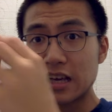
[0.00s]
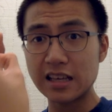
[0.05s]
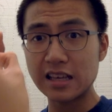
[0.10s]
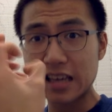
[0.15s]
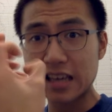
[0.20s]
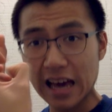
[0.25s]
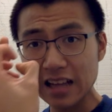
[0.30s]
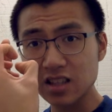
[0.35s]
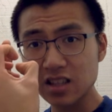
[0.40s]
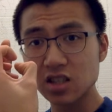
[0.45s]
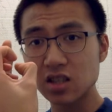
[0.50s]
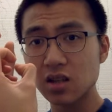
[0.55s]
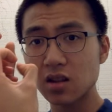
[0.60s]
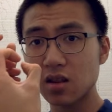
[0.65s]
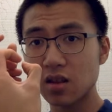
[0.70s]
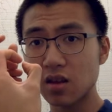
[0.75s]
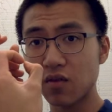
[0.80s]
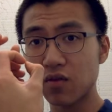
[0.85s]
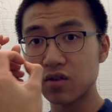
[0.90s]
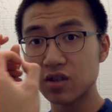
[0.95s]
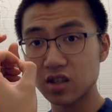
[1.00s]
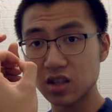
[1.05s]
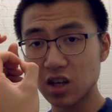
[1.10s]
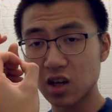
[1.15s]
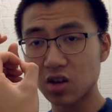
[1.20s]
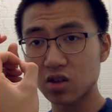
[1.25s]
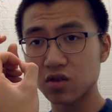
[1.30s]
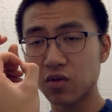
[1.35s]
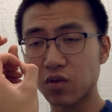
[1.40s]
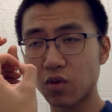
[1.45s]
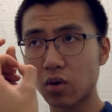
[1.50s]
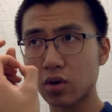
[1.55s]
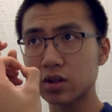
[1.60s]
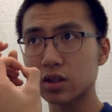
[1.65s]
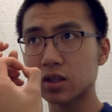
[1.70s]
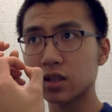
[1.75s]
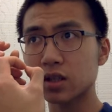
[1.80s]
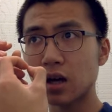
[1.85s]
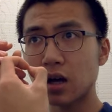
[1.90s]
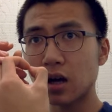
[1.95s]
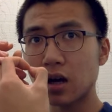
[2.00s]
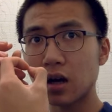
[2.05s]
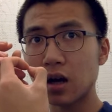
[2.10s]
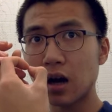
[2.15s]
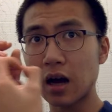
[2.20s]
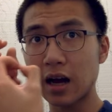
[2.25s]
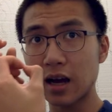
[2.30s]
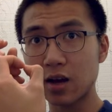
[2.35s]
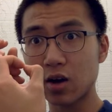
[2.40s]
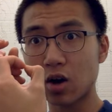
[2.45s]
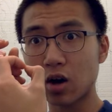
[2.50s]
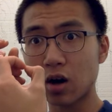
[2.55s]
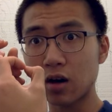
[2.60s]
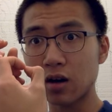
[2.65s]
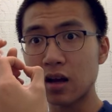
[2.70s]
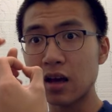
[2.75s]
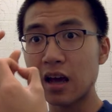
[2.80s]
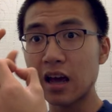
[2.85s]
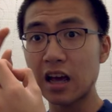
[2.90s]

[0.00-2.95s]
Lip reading: gets the Salesforce icon,